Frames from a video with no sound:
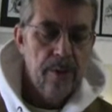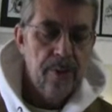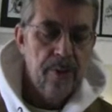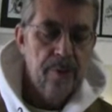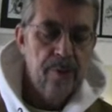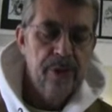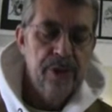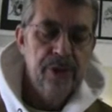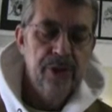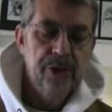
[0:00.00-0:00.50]
the
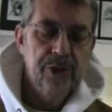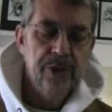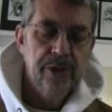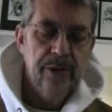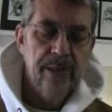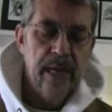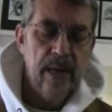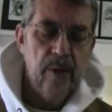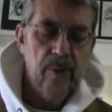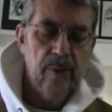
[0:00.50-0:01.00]
rich
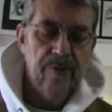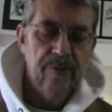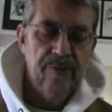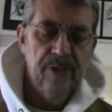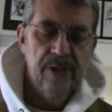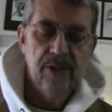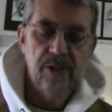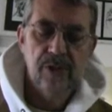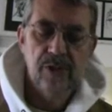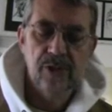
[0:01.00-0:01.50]
and how
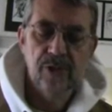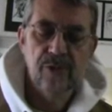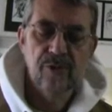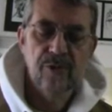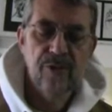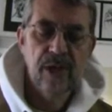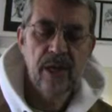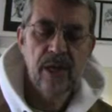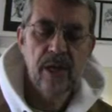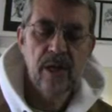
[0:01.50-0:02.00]
investors
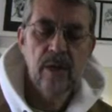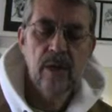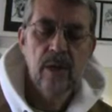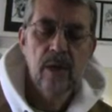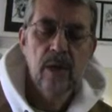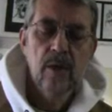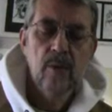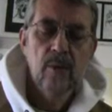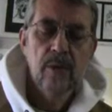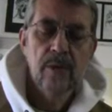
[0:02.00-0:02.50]
fare
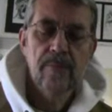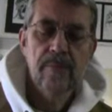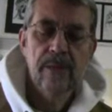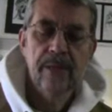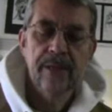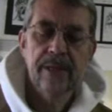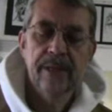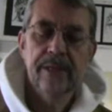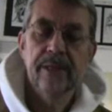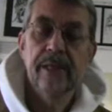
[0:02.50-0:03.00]
with
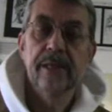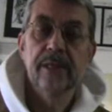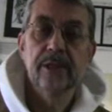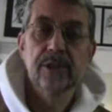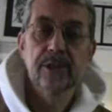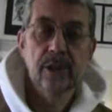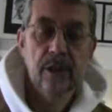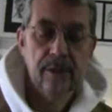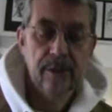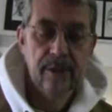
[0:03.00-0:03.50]
money that
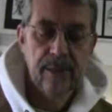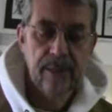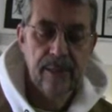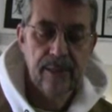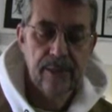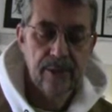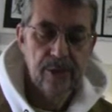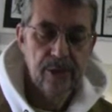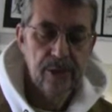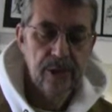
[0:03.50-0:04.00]
is not
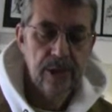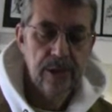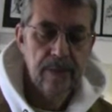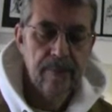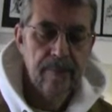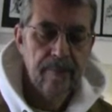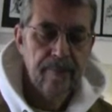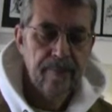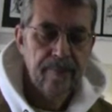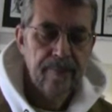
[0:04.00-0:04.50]
theirs.
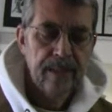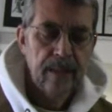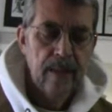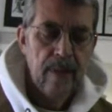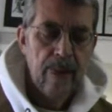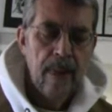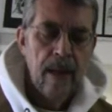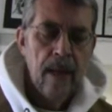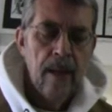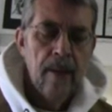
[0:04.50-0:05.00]

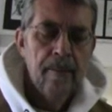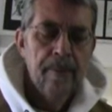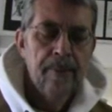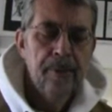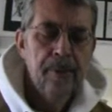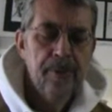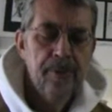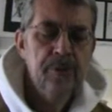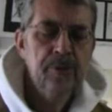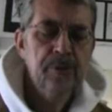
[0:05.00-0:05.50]

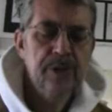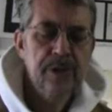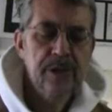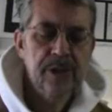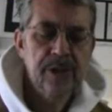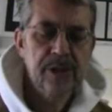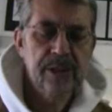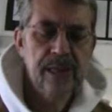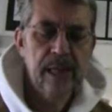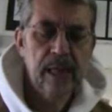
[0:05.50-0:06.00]
Produce the
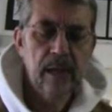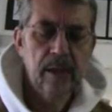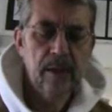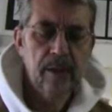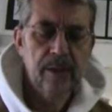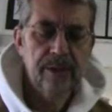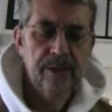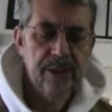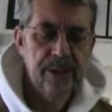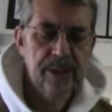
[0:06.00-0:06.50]

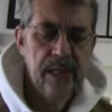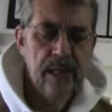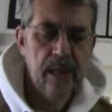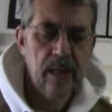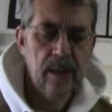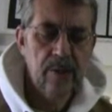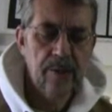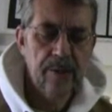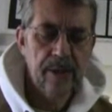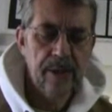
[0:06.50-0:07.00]
sell, and
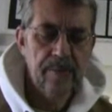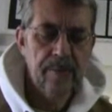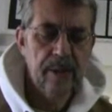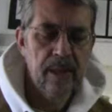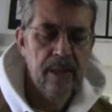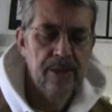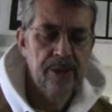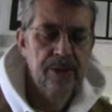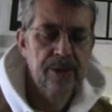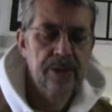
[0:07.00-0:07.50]
sell they
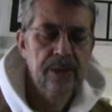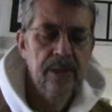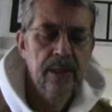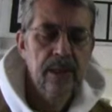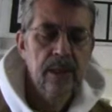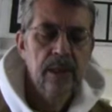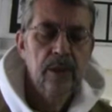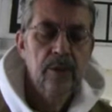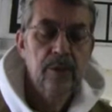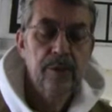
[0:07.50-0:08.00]
must,
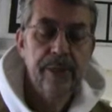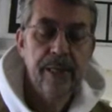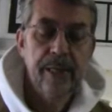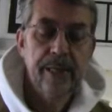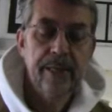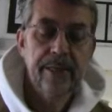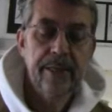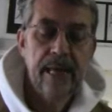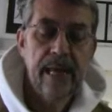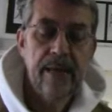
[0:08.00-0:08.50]

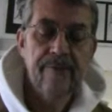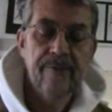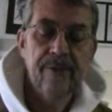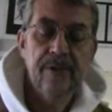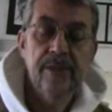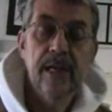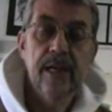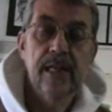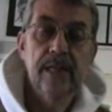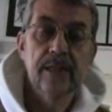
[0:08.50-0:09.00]
create an
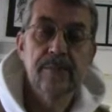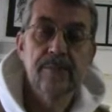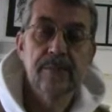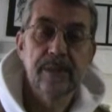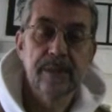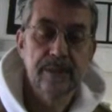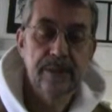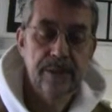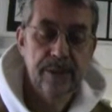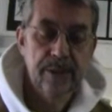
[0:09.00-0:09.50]

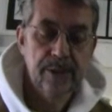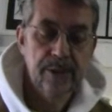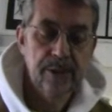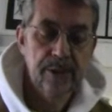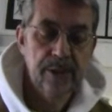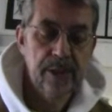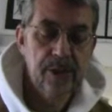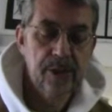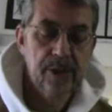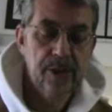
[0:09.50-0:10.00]
advertisement,
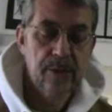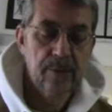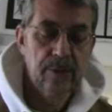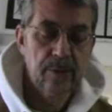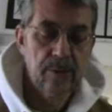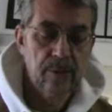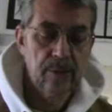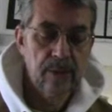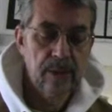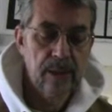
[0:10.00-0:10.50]

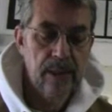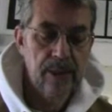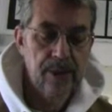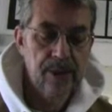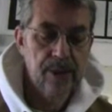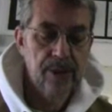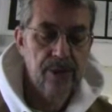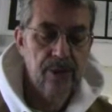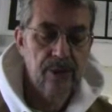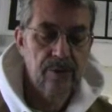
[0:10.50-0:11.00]
insatiable
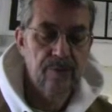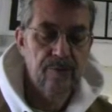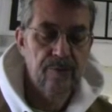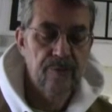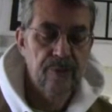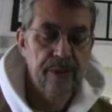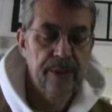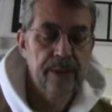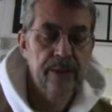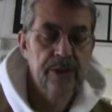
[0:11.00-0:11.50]
lust of
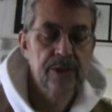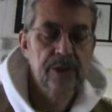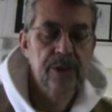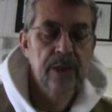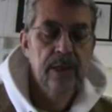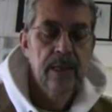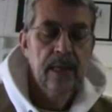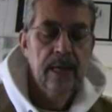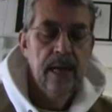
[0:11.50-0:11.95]
rings,